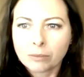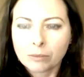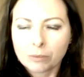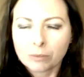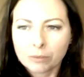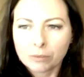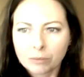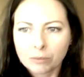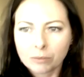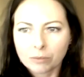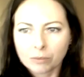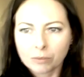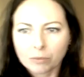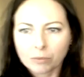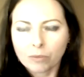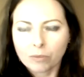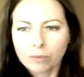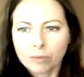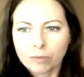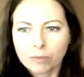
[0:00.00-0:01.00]
Yeah.
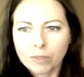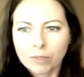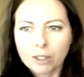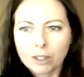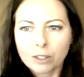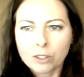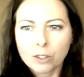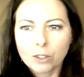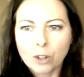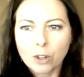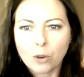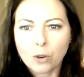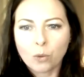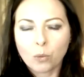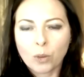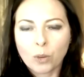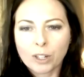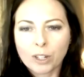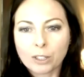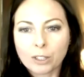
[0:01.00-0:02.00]
So
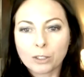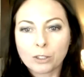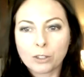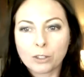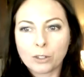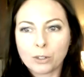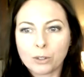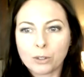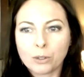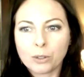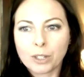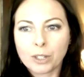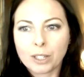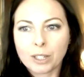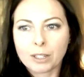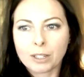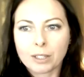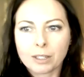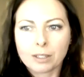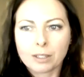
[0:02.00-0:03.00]
what I'll do
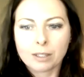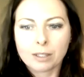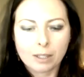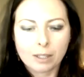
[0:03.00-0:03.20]
is,